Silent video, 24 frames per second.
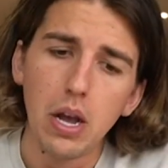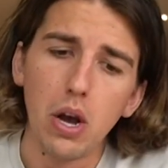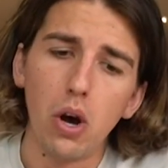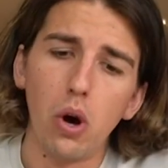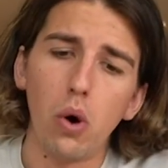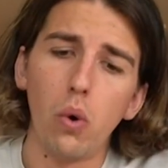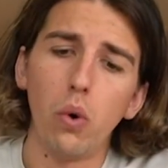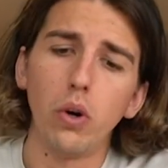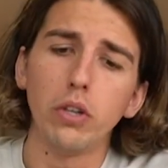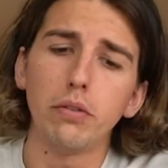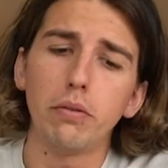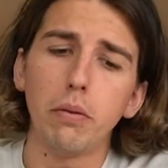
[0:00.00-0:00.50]

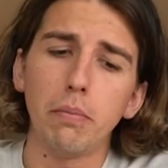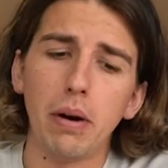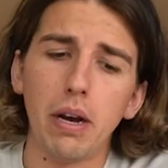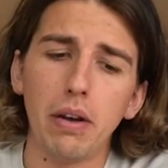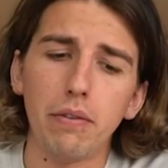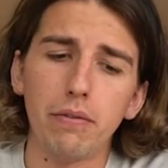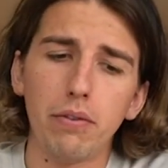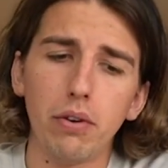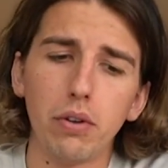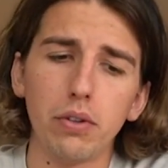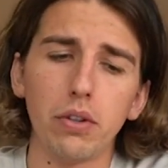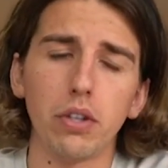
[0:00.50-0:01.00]
Always be
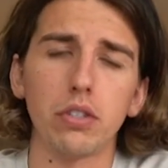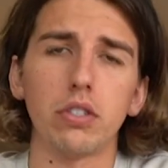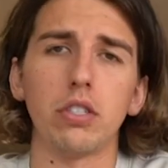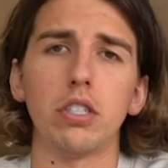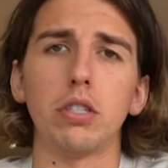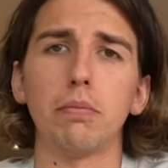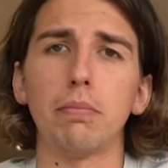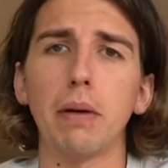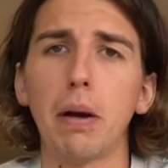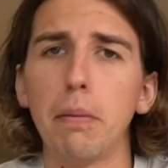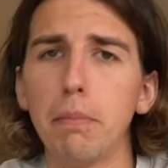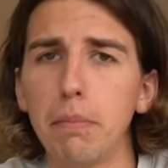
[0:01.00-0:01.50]
mindful not to
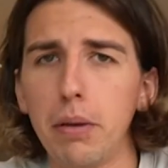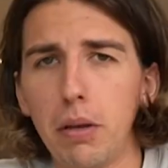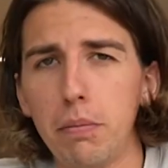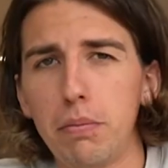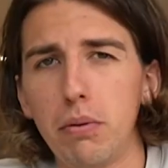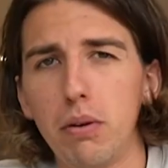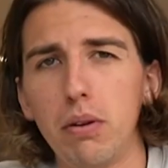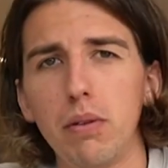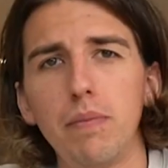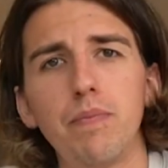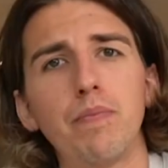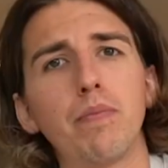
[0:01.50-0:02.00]
spam
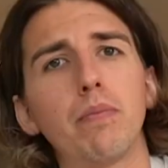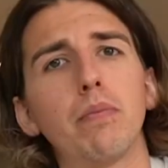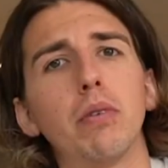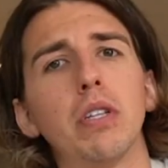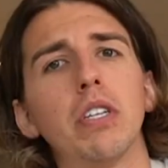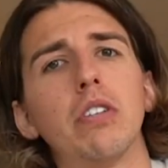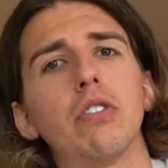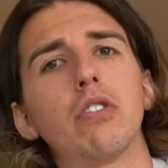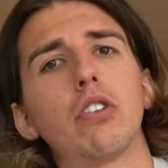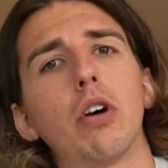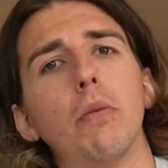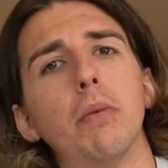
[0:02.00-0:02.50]
people, but
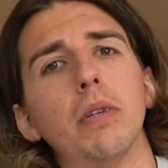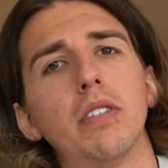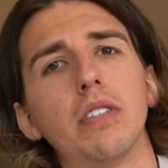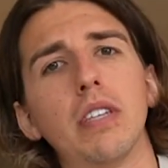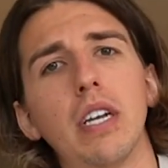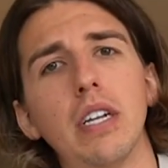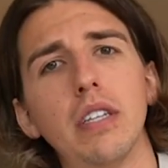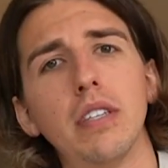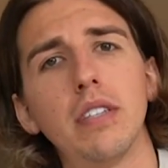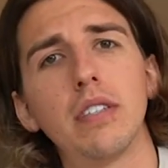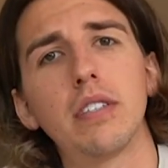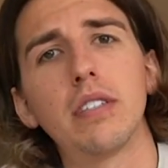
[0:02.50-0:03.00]
this is common
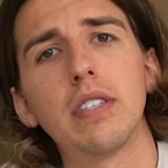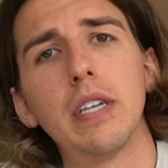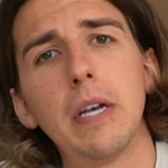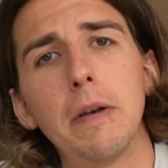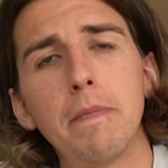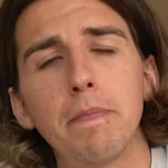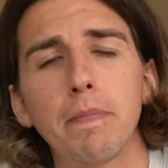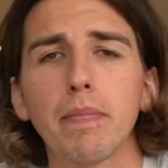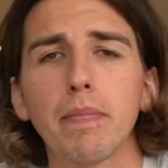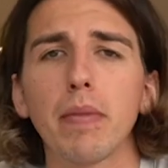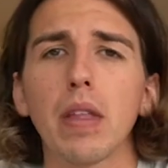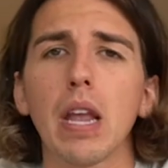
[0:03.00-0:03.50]
sense.
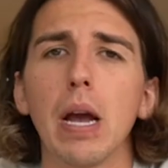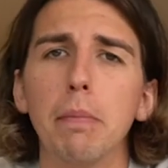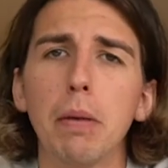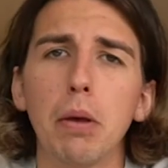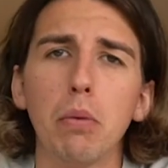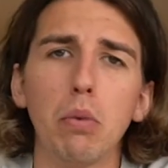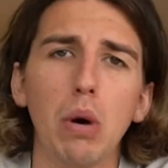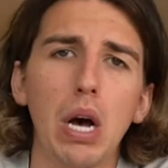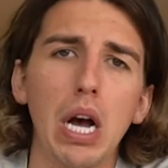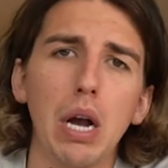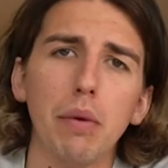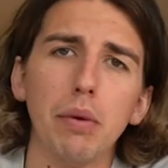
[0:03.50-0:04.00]
And be
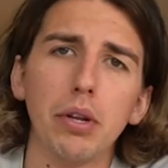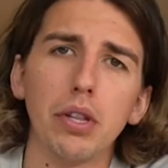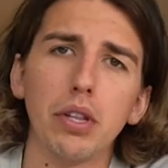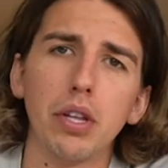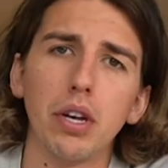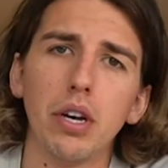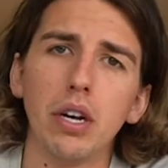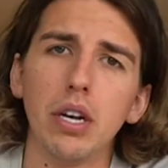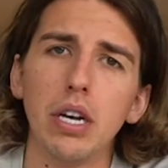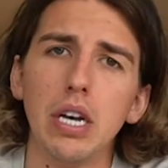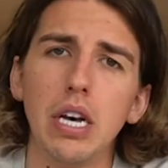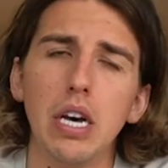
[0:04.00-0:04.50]
wary
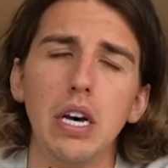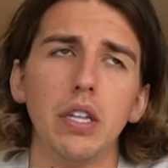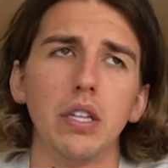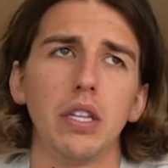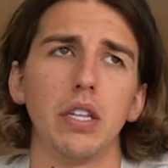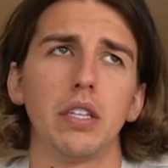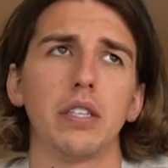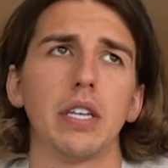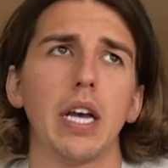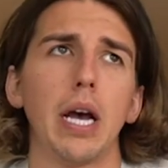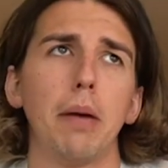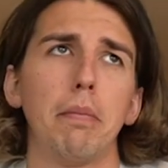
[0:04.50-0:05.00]
that
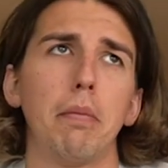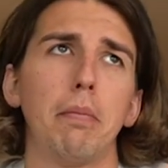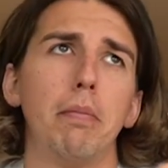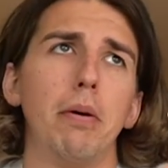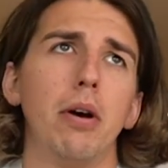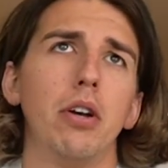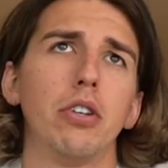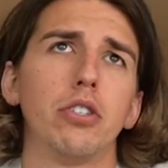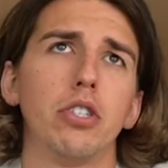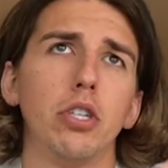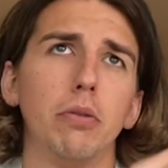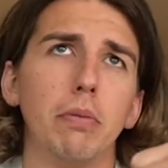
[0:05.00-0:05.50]
the type of
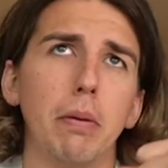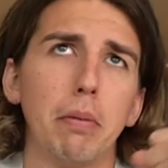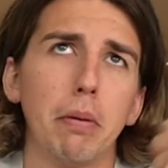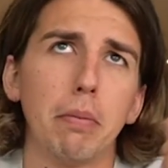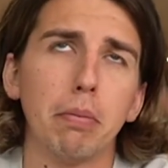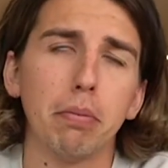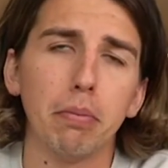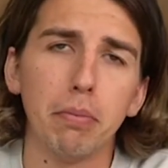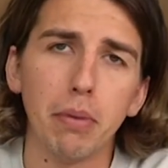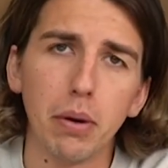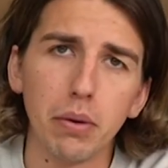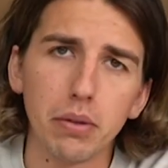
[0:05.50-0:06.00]
person who may be a
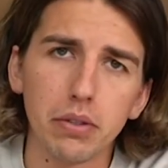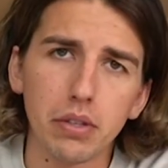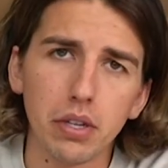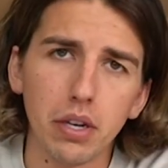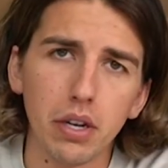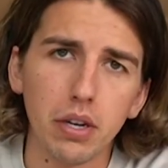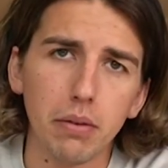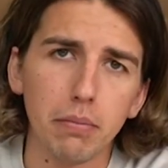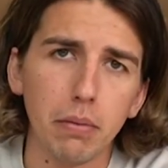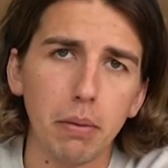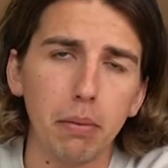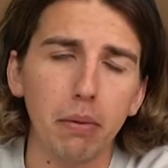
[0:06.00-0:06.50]

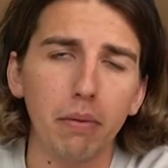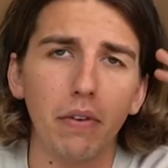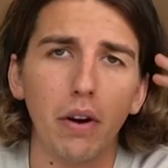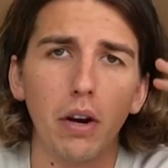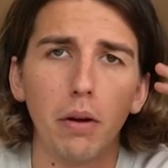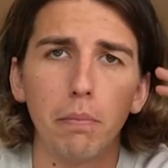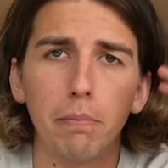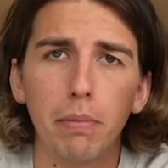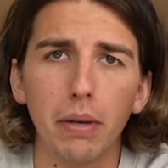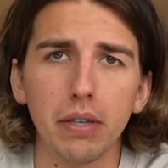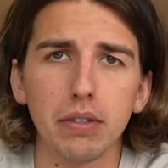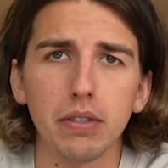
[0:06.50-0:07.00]
promoter may be
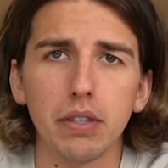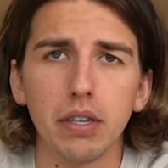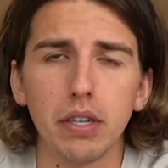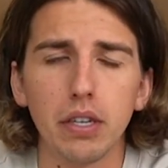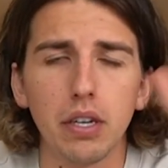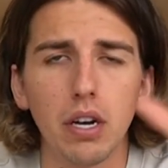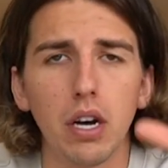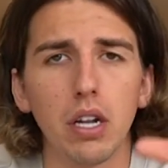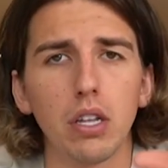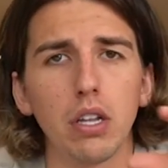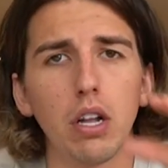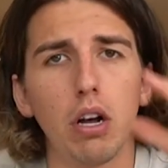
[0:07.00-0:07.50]
very busy,
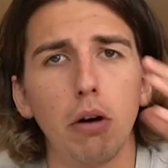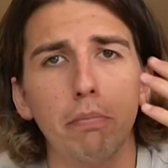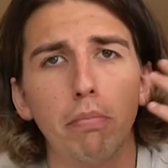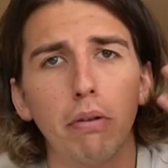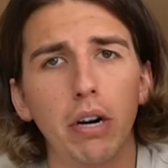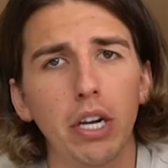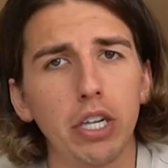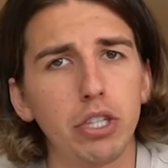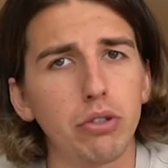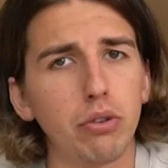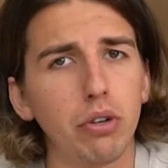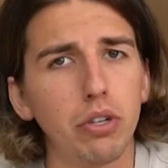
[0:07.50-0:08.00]
a lot of
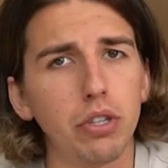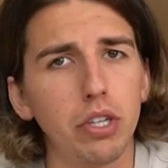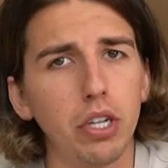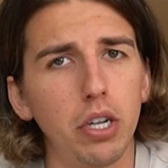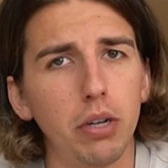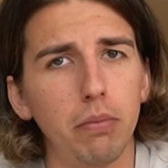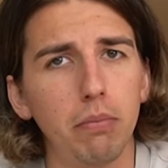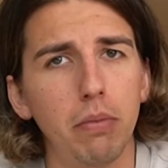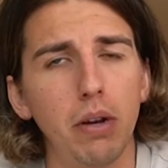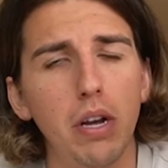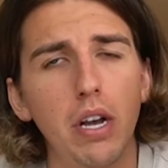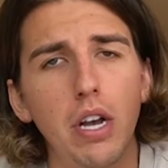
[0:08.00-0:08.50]
pressure on
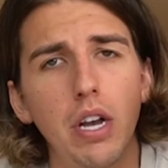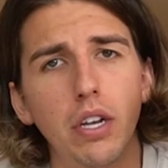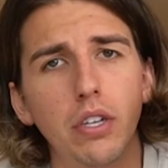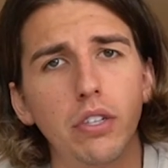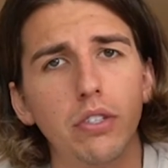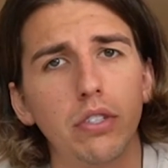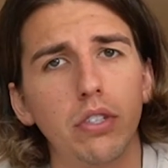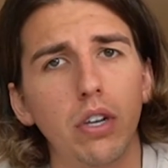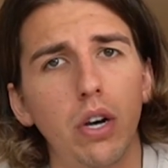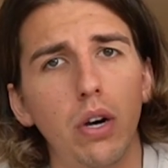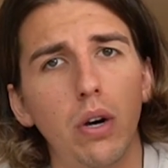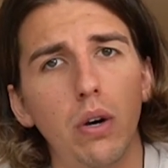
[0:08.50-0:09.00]
them.
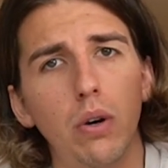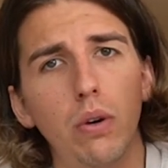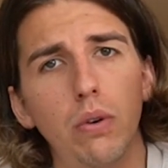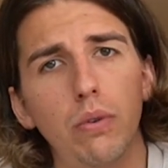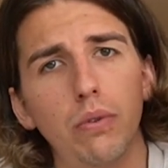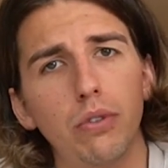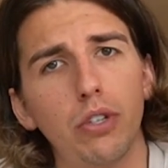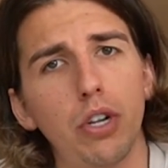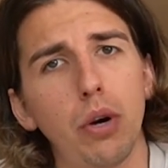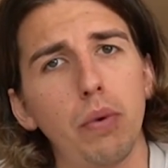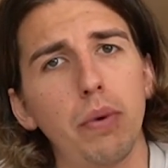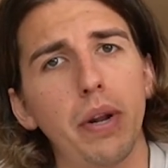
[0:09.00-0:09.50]

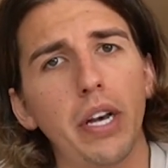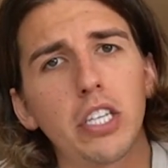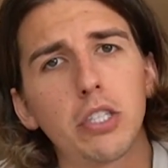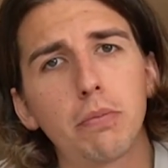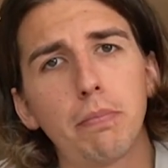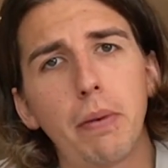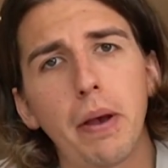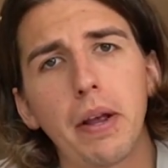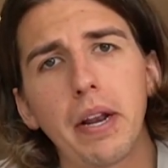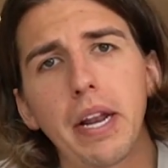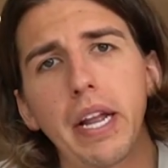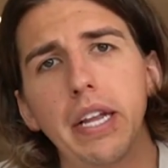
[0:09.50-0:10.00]
So don't
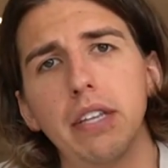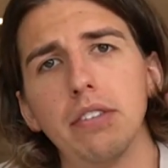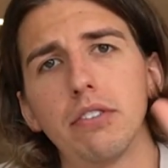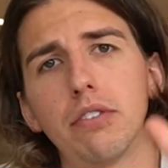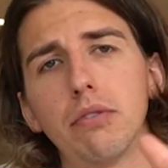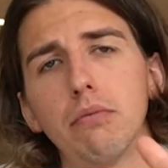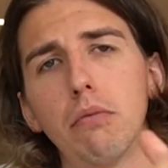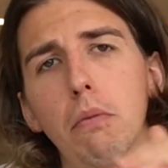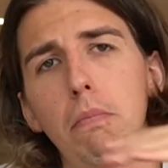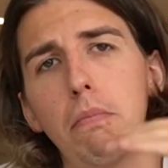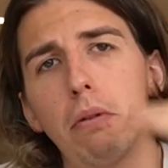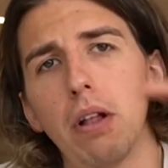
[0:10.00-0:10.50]
expect
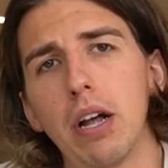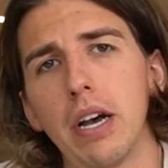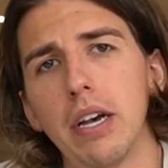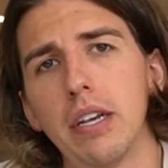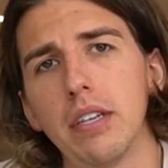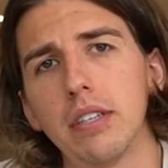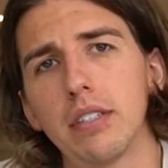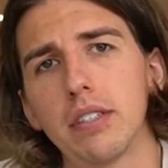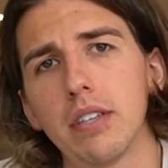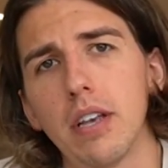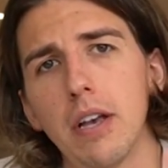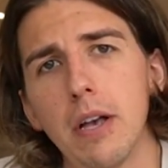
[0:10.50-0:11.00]
instant
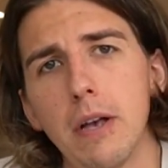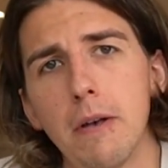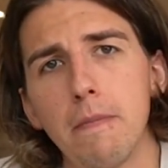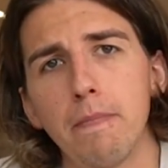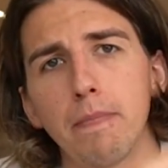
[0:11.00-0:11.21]
replies.